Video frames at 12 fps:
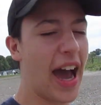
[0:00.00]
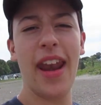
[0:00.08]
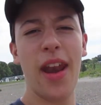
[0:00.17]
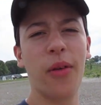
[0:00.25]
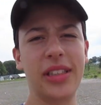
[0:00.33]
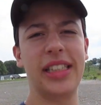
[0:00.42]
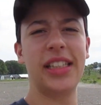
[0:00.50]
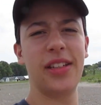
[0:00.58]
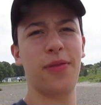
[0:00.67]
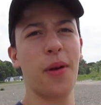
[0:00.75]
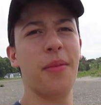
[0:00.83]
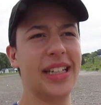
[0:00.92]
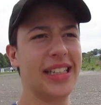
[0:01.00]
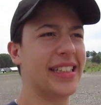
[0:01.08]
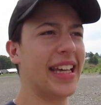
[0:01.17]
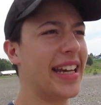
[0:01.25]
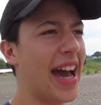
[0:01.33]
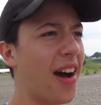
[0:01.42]
I know it's easy for me to
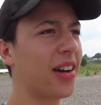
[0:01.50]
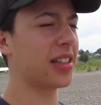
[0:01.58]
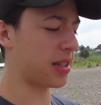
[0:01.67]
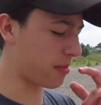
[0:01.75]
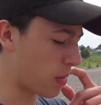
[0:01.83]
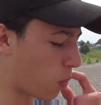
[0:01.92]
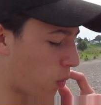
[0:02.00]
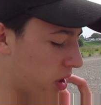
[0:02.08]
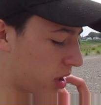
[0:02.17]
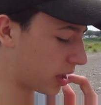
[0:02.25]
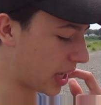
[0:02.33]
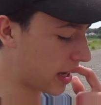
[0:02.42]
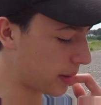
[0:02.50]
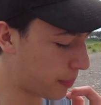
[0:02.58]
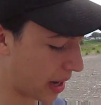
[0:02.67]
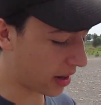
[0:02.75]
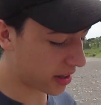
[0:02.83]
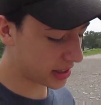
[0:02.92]
say now because I'm in Wonderland,
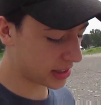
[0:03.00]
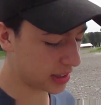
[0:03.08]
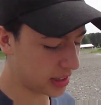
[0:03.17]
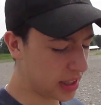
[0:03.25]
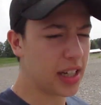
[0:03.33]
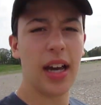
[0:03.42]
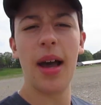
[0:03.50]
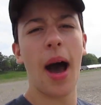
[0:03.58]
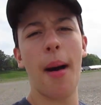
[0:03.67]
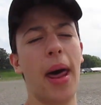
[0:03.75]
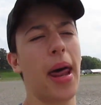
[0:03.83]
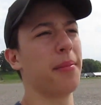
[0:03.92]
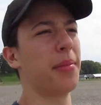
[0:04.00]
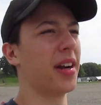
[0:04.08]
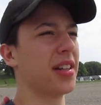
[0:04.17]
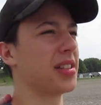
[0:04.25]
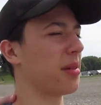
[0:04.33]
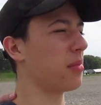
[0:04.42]
Paris. I'm not in
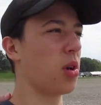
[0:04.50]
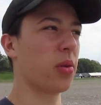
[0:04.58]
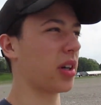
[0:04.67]
Paris. I'm nowhere